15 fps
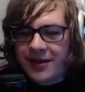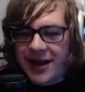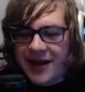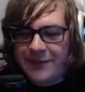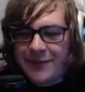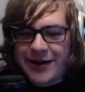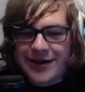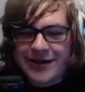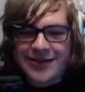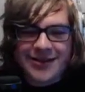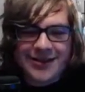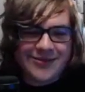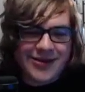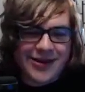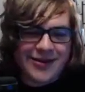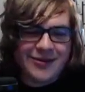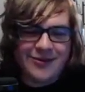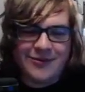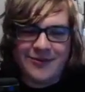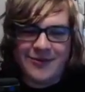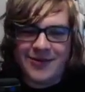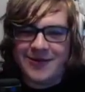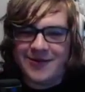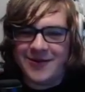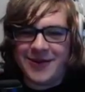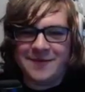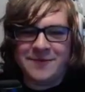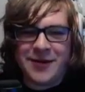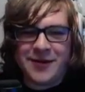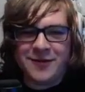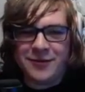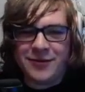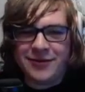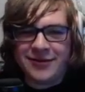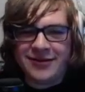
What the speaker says: I bought, like, I swear at